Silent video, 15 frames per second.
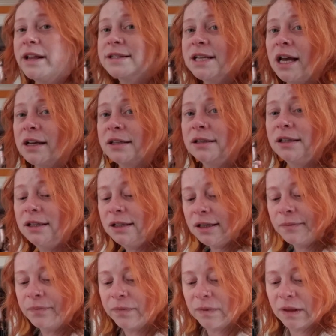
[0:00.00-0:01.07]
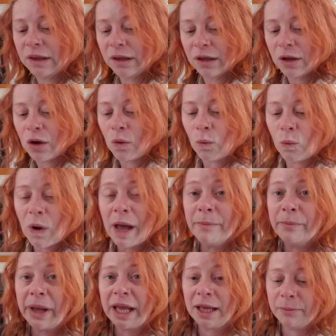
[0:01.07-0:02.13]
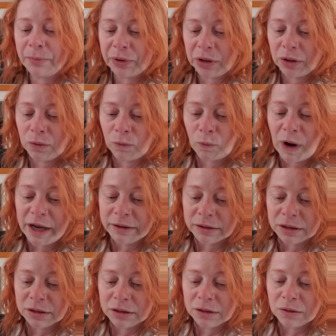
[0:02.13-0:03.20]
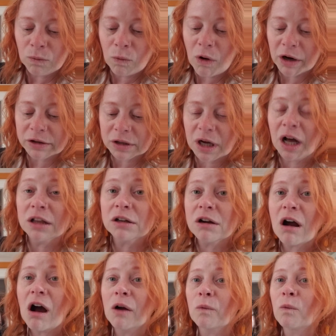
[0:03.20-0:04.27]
technique, wet paper, wet watercolor on